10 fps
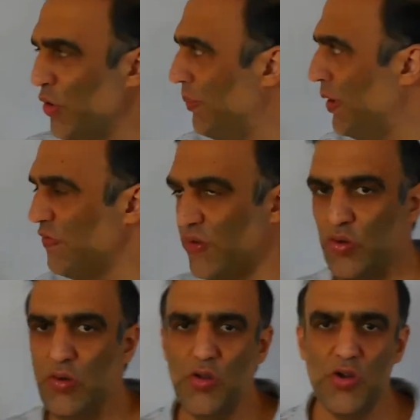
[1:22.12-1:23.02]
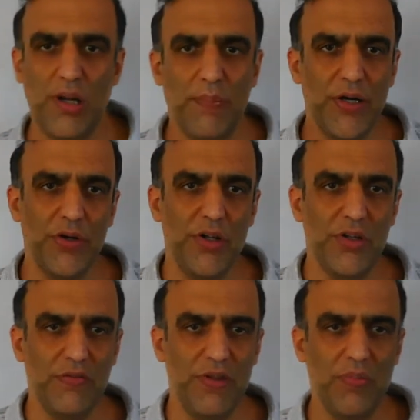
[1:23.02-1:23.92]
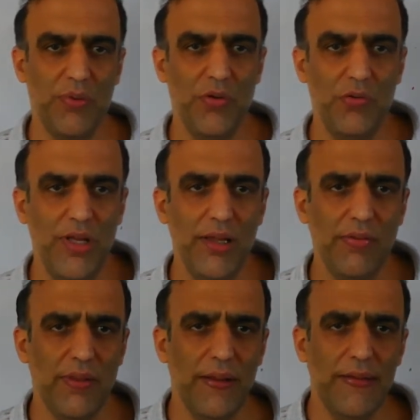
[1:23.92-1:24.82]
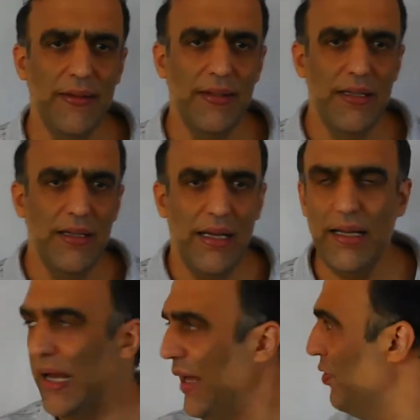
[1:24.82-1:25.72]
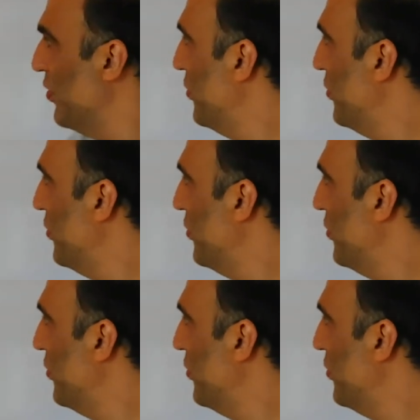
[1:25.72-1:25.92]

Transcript: about physiological background of this process. As you